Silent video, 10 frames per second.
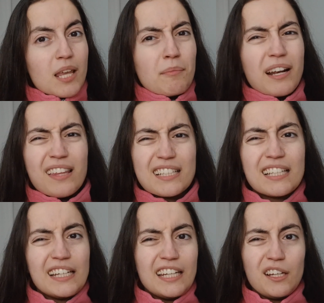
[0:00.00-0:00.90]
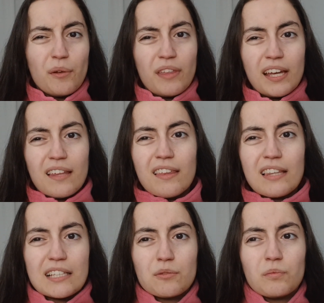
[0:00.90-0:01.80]
but I think it's an ego thing. I think
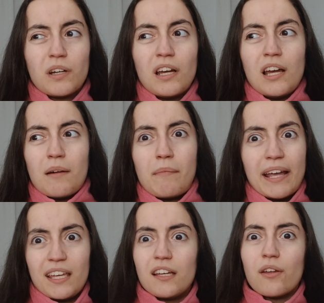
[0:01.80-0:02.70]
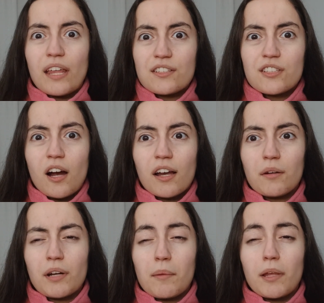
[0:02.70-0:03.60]
that's my ego that's
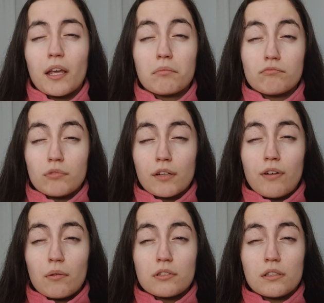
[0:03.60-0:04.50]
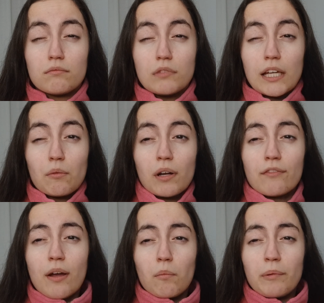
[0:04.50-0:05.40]
talking when I'm like, what if I wasn't like, what
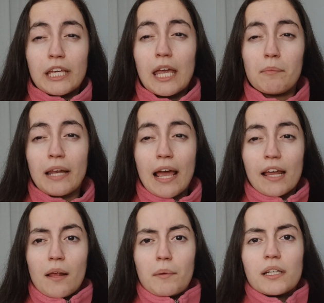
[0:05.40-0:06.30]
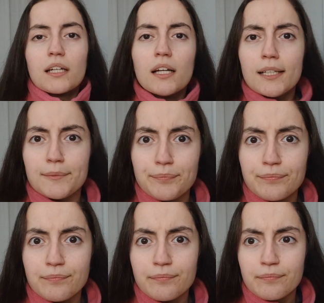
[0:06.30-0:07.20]
if I became an academic?
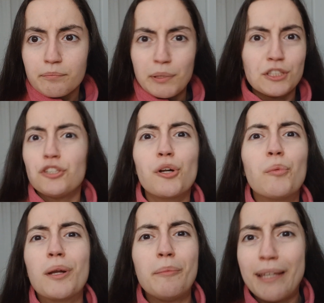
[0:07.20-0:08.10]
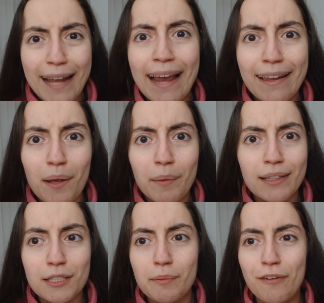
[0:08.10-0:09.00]
Bitch, you don't want to be an academic.
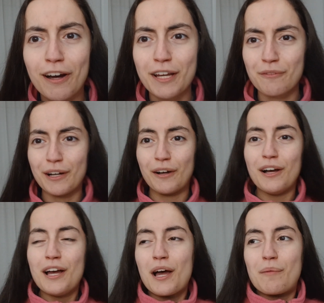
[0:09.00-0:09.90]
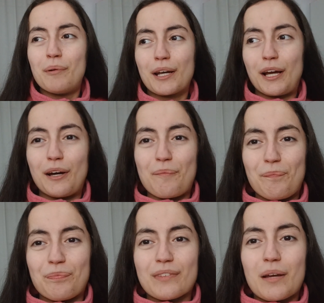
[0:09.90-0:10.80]
Let's be fucking real. But
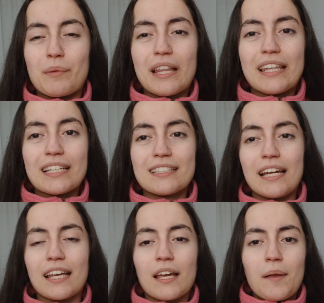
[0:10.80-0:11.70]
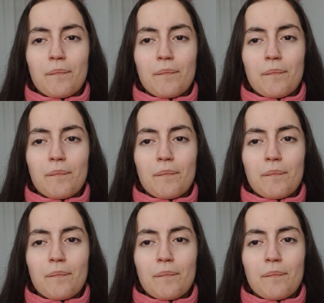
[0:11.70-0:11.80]
the thing is like,